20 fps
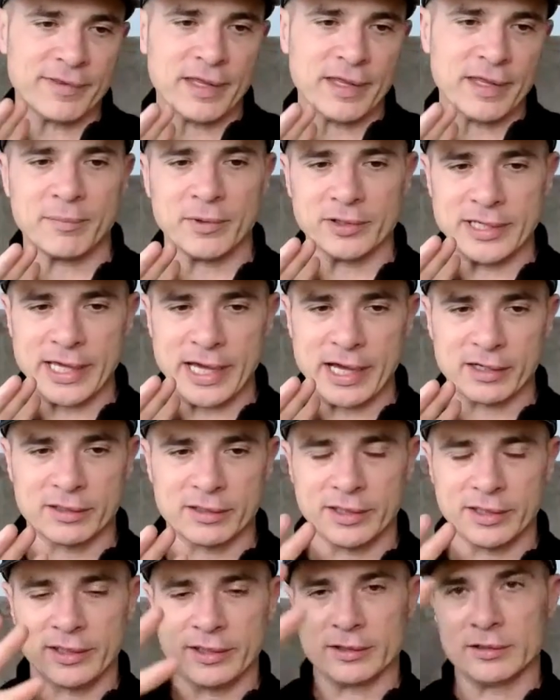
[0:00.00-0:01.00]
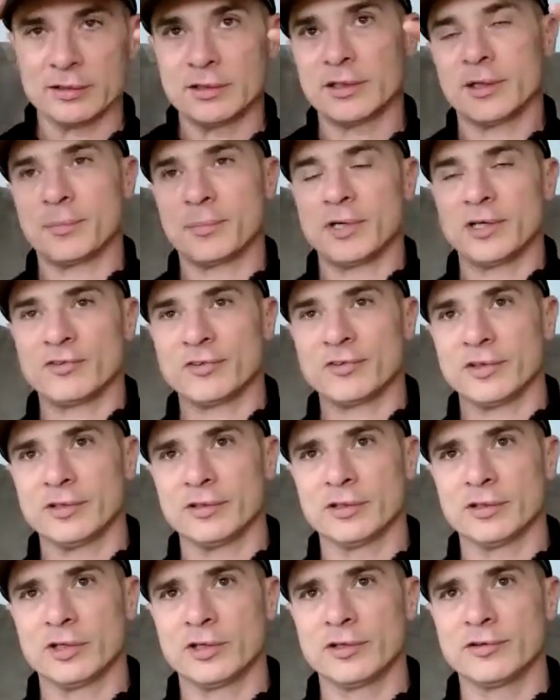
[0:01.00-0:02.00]
you love that modality, you're a
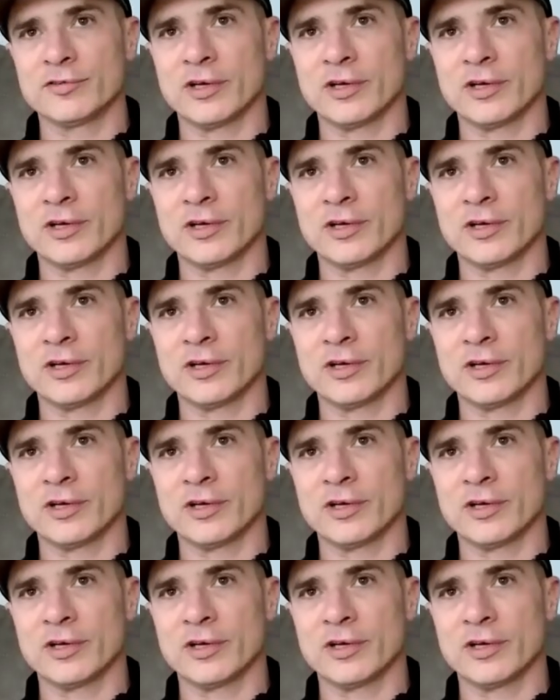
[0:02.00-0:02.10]
person who